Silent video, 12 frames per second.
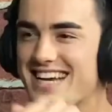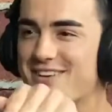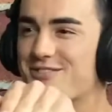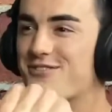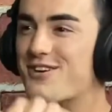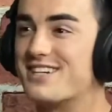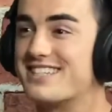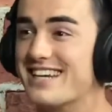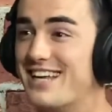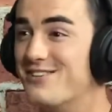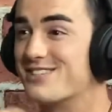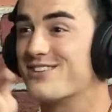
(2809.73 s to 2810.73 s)
in reverse, and
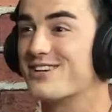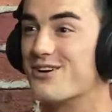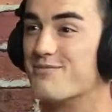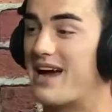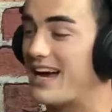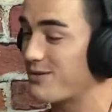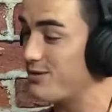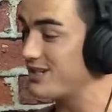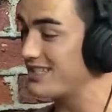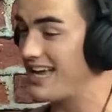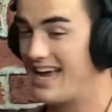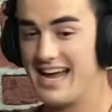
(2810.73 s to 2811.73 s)
he was literally going
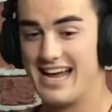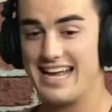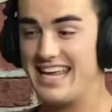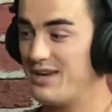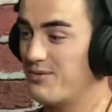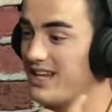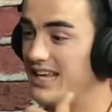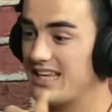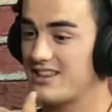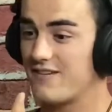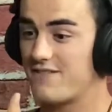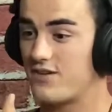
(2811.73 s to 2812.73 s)
backwards. He would hit
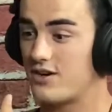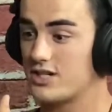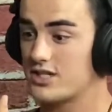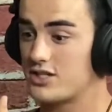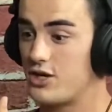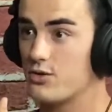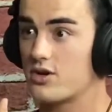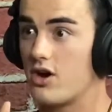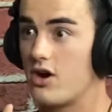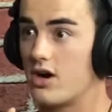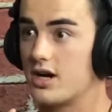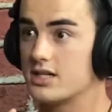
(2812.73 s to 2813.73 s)
the first 2
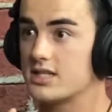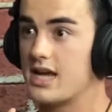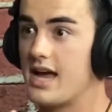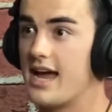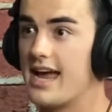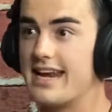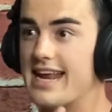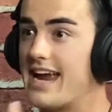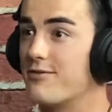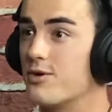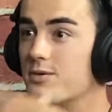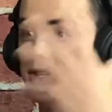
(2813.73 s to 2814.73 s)
cars, and
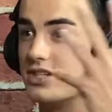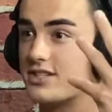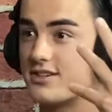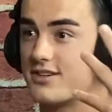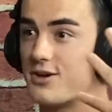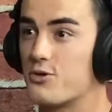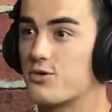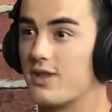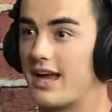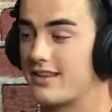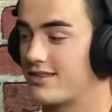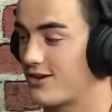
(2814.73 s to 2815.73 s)
everyone would just go,
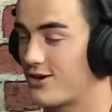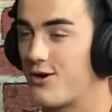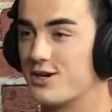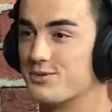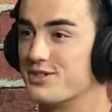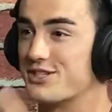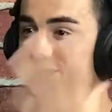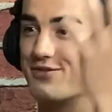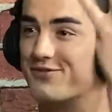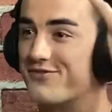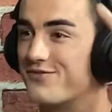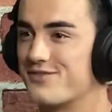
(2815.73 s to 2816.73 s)
like, the cars would just
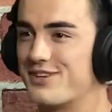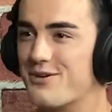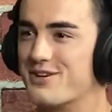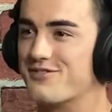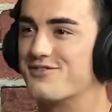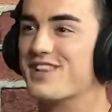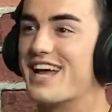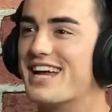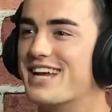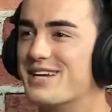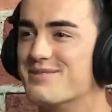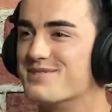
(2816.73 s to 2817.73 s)
go into
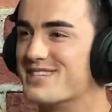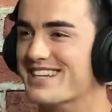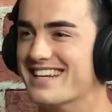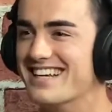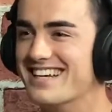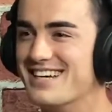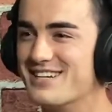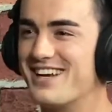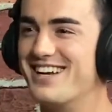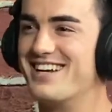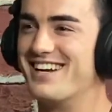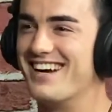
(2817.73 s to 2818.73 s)
flames and
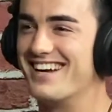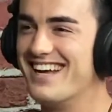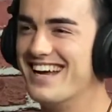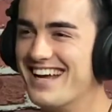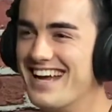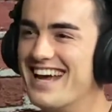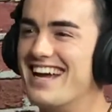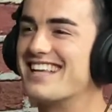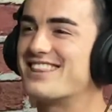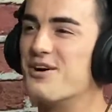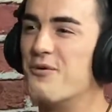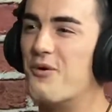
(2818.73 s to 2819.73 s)

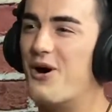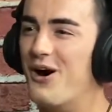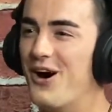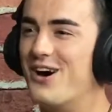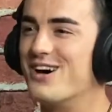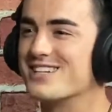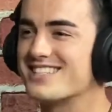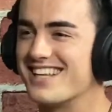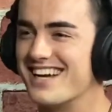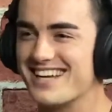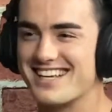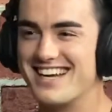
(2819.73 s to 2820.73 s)
hit the walls.
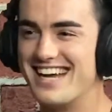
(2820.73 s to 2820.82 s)
Like,